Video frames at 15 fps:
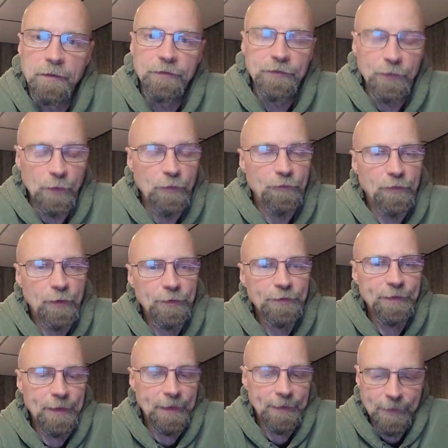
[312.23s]
So the
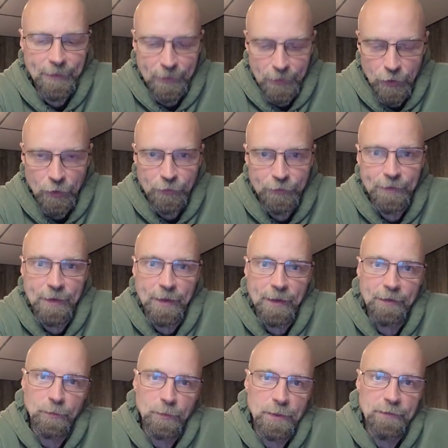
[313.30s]
first thing that the nurse
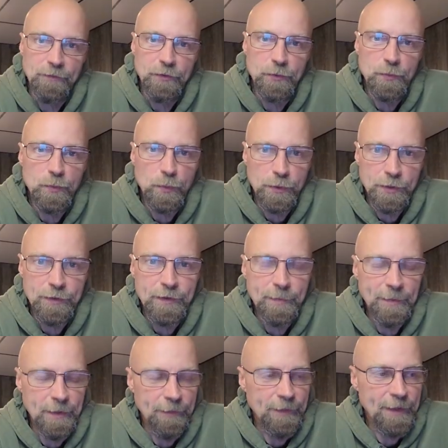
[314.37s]
does when you
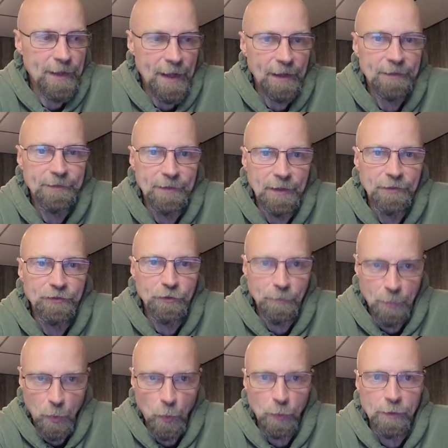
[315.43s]
come in, they access your
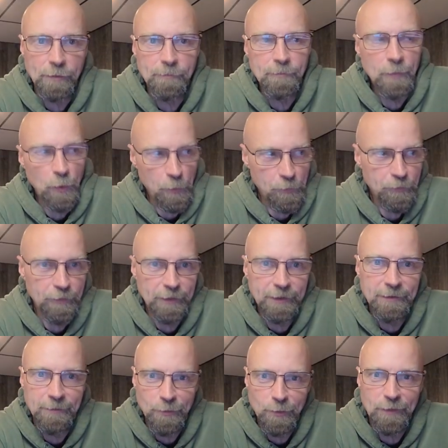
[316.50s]
port,
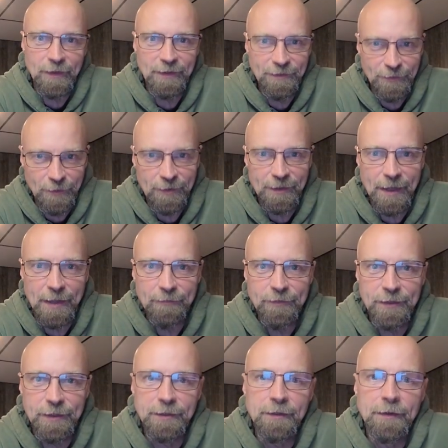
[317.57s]
hopefully, or they start an
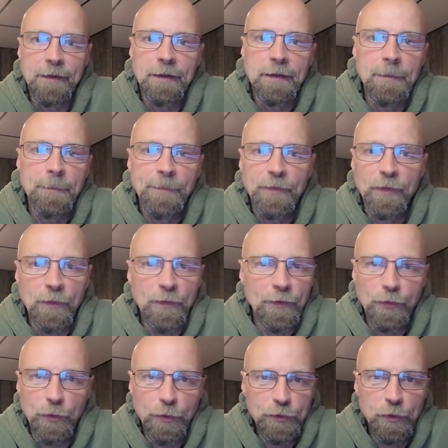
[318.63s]
IV. So they
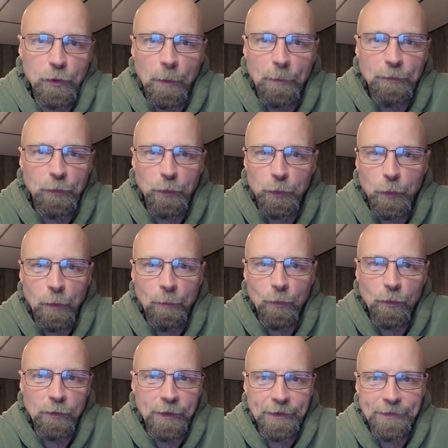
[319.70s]
just hook you up to a
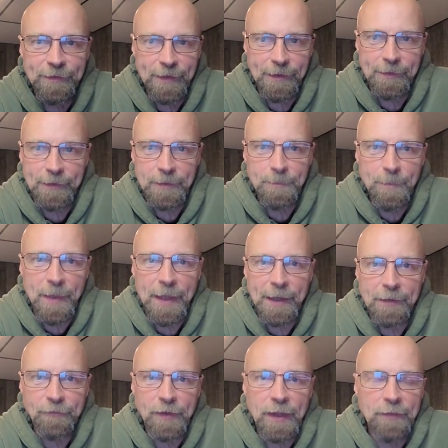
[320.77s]
normal like saline
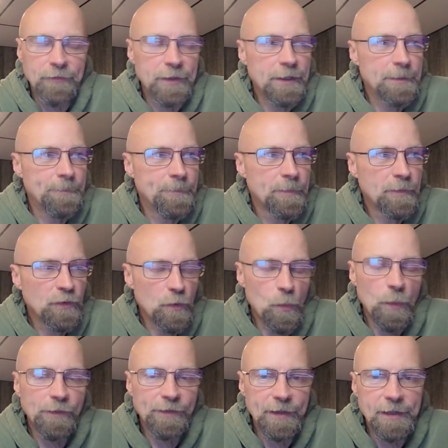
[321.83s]
bag of IV. So
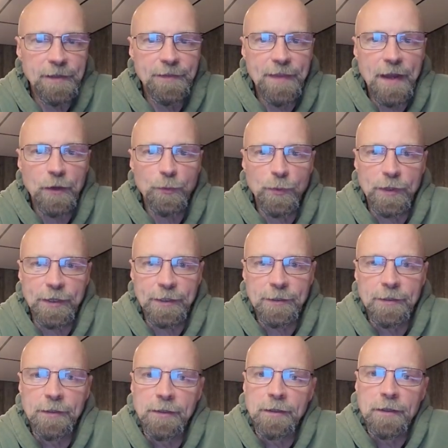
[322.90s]
once they get that
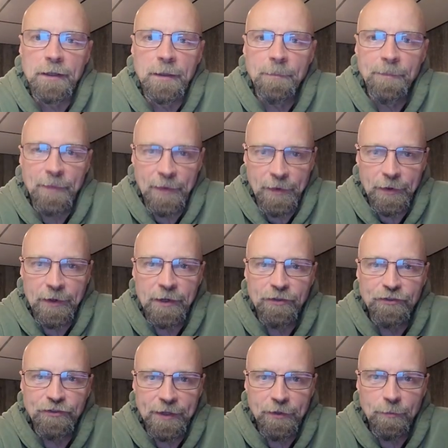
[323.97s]
running, then they're going to
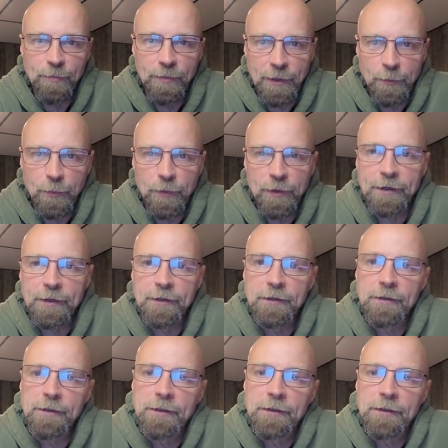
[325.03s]
check your blood work.